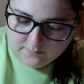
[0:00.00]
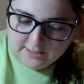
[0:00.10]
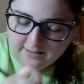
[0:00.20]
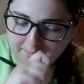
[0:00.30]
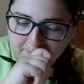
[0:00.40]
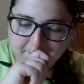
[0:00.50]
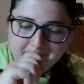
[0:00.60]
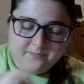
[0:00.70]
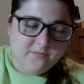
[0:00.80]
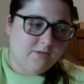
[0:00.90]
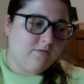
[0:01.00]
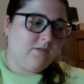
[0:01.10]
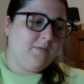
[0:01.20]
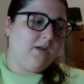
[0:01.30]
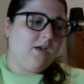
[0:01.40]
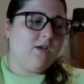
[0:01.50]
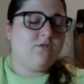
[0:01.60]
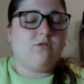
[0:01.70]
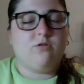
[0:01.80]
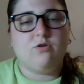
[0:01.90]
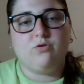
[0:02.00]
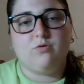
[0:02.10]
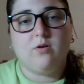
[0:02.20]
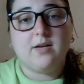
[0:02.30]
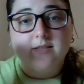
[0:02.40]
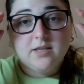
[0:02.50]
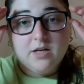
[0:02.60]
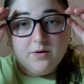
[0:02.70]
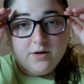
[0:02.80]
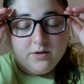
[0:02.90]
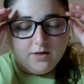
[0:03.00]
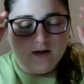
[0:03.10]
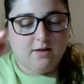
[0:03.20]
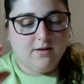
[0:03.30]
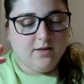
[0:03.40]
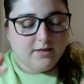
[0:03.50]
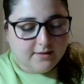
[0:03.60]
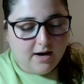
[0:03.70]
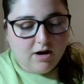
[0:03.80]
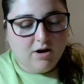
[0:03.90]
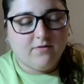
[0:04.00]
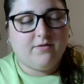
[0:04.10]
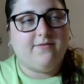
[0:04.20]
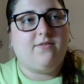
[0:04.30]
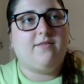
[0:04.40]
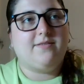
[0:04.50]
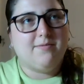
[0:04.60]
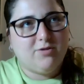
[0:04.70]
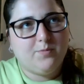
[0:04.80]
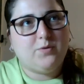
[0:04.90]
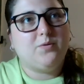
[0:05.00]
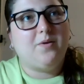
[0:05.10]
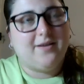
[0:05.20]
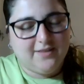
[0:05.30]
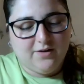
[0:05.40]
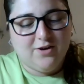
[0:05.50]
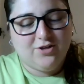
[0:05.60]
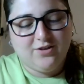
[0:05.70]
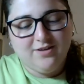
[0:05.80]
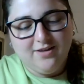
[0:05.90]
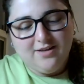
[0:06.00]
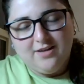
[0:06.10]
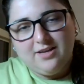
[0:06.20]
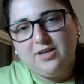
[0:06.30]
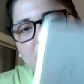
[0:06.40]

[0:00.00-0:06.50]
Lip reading: Okay. So if someone asks you to draw an diagram of centripetal acceleration, you